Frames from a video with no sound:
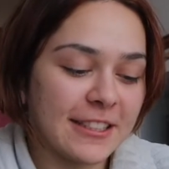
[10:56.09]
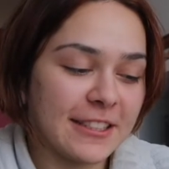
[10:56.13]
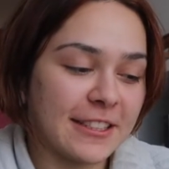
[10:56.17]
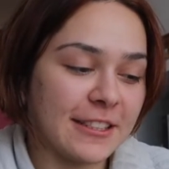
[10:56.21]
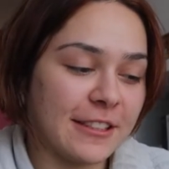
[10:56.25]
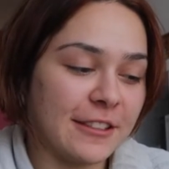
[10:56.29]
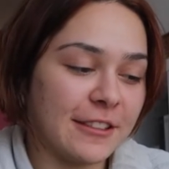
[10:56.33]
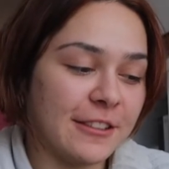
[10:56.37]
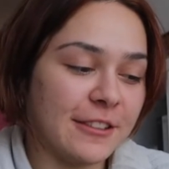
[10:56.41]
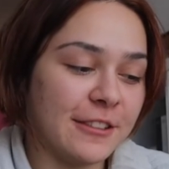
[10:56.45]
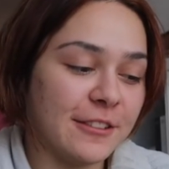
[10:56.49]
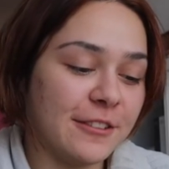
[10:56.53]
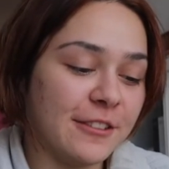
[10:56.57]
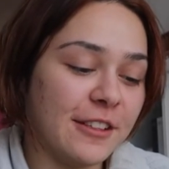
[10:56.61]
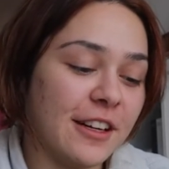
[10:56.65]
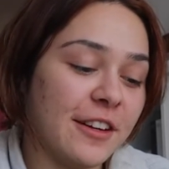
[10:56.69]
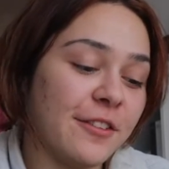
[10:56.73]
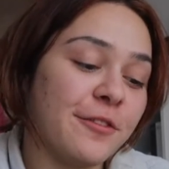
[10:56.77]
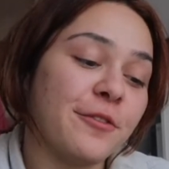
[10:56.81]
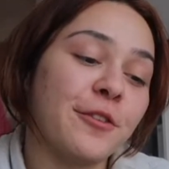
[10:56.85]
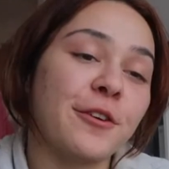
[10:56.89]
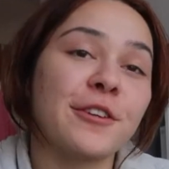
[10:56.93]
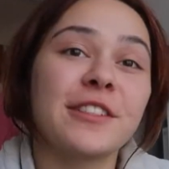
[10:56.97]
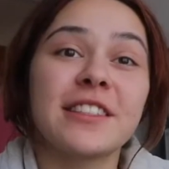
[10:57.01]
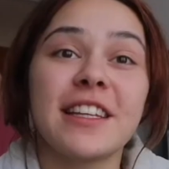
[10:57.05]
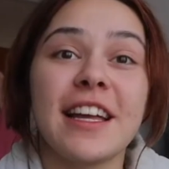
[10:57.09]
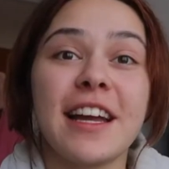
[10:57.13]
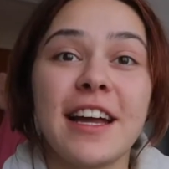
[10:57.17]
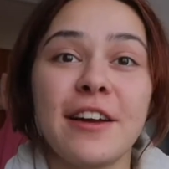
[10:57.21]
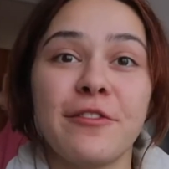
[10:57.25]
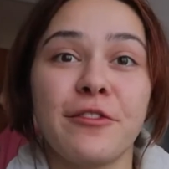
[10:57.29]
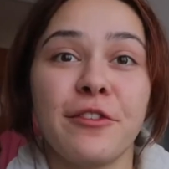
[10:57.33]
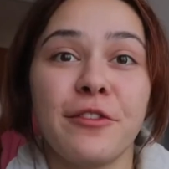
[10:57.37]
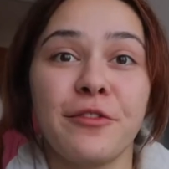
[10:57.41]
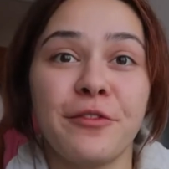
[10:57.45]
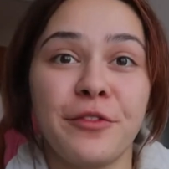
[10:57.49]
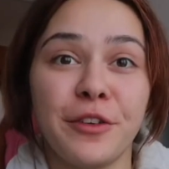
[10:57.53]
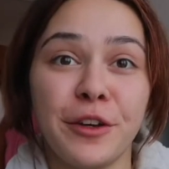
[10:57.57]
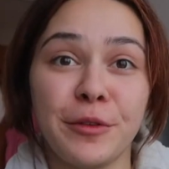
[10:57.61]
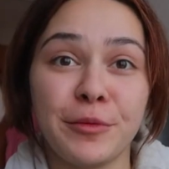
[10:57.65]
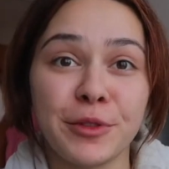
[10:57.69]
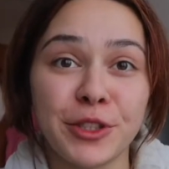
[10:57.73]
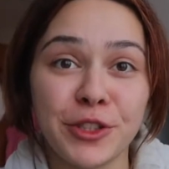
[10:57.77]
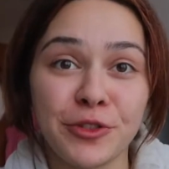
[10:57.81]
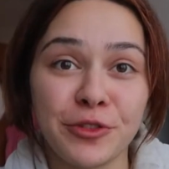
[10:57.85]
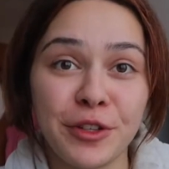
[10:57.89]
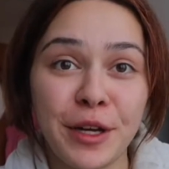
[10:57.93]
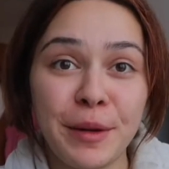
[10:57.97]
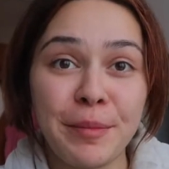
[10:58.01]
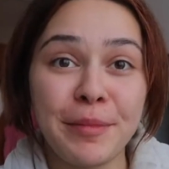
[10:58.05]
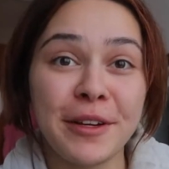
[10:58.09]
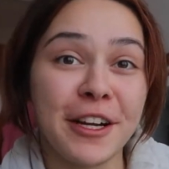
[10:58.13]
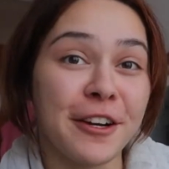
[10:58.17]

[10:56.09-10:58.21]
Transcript: So first I have a film strip,